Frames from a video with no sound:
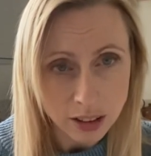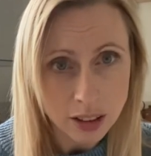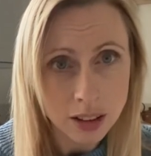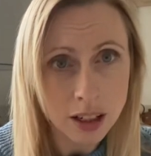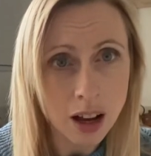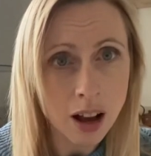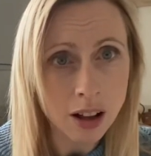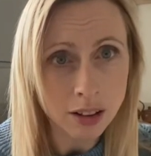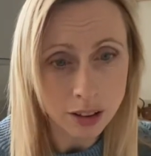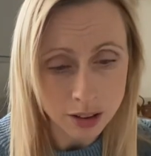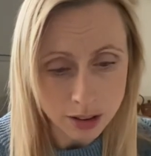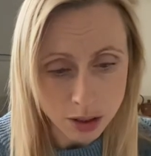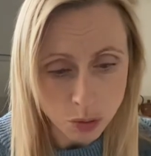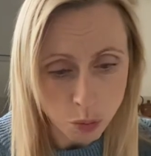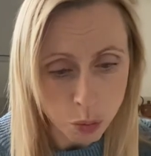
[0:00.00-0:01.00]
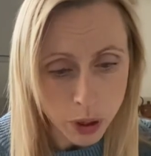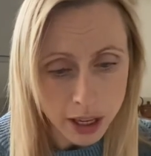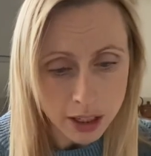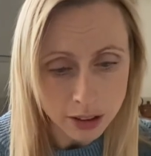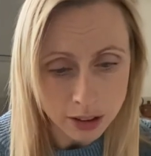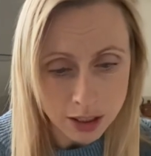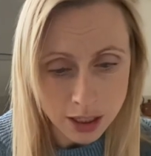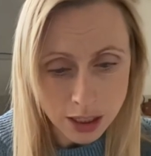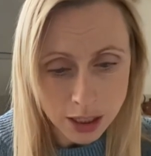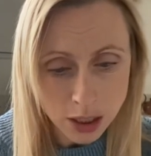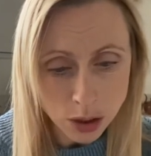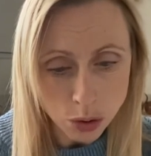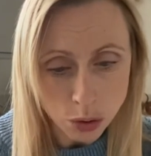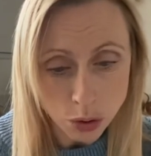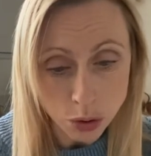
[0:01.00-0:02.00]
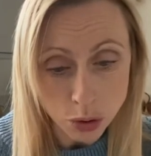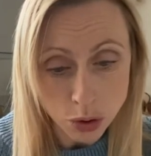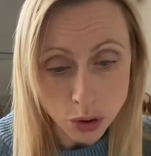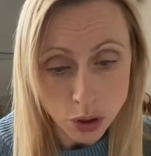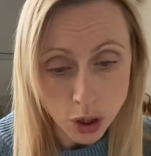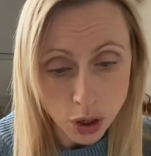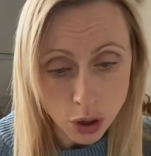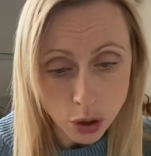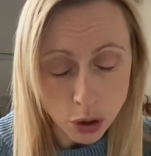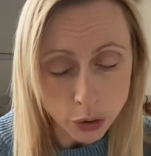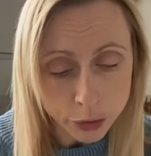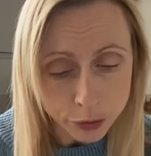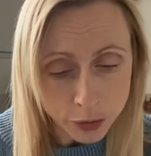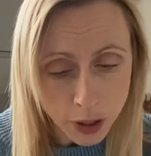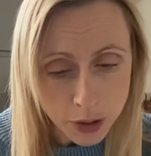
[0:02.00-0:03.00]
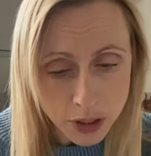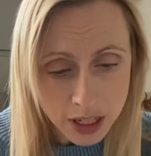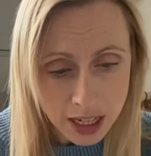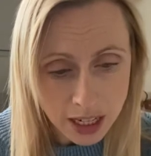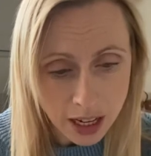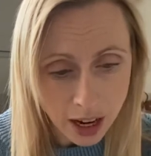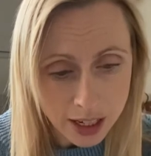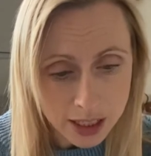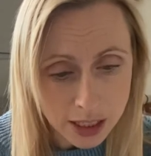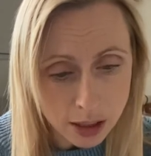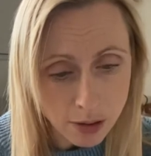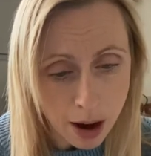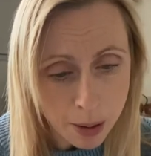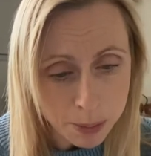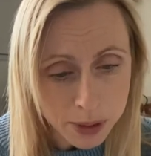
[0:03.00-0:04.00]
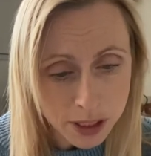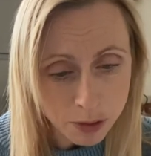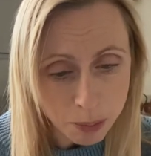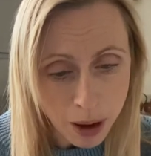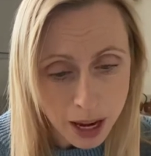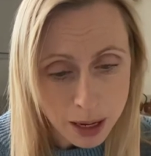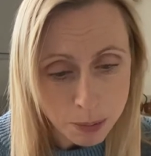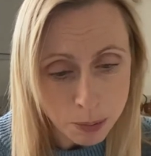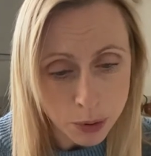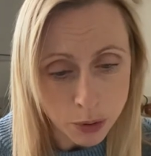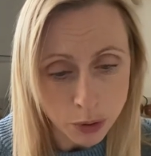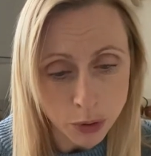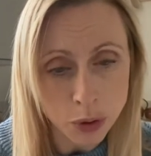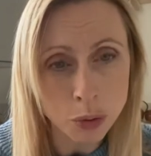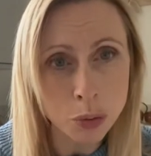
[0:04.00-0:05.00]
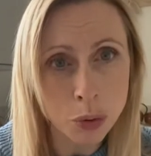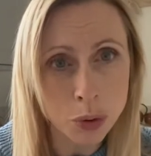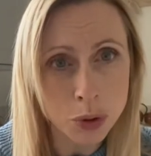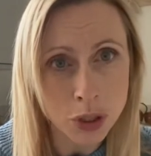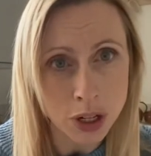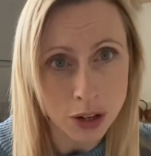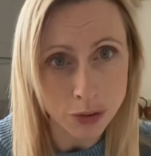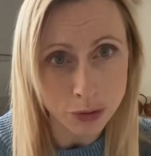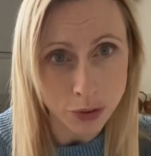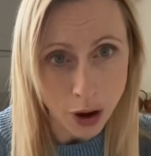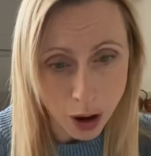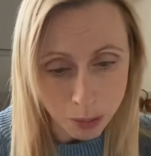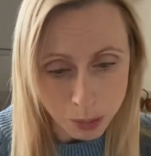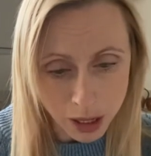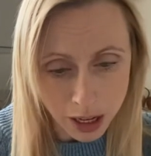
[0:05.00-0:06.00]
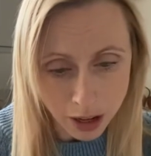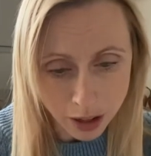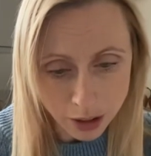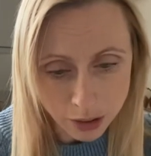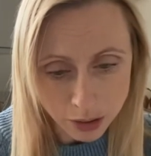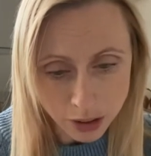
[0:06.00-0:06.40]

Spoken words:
Gulls wheeled and soared or floated like scraps of paper on the water far below.